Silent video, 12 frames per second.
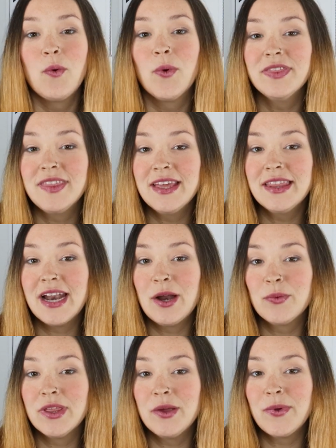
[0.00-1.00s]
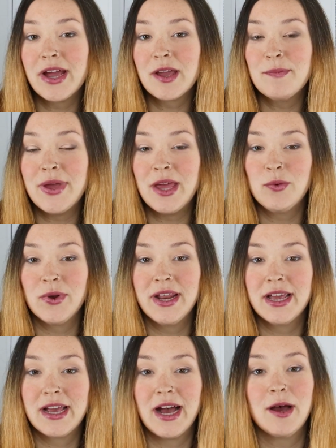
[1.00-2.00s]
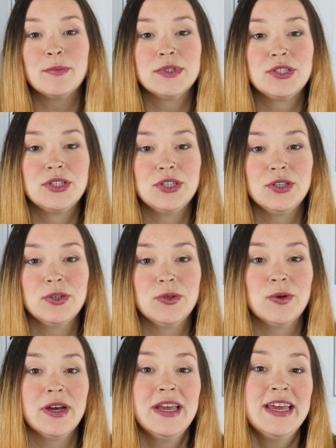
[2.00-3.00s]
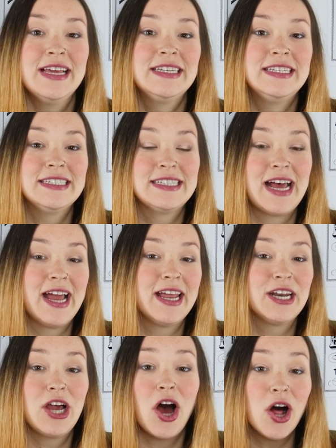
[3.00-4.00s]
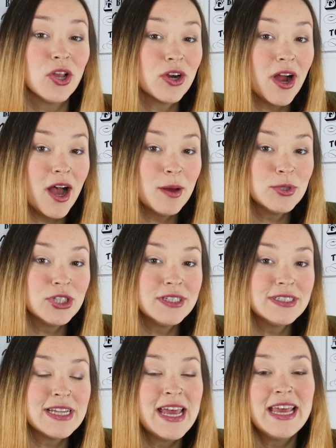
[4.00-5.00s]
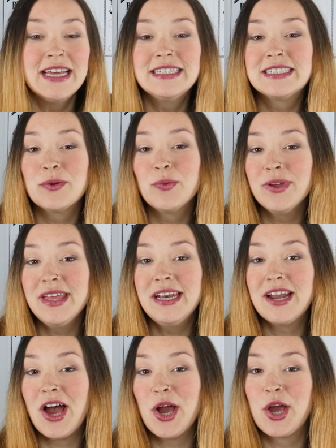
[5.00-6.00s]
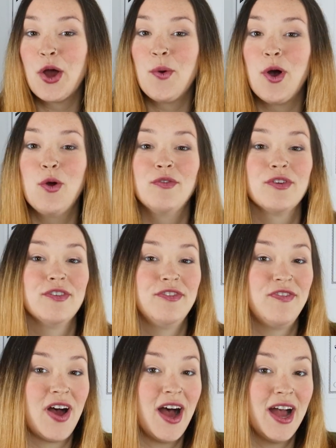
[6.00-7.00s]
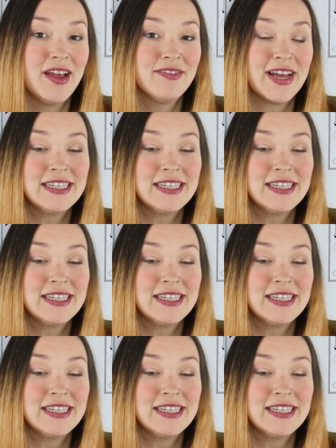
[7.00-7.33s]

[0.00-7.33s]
One thing that I really recommend when it comes to design color options is to really not go over 5.